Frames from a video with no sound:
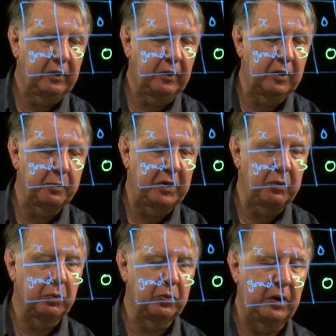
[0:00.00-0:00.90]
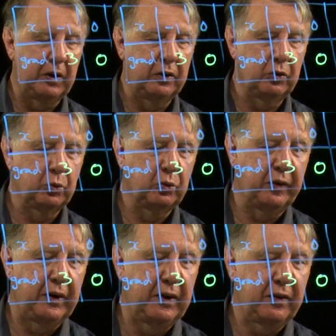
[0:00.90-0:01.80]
going to be 0 there.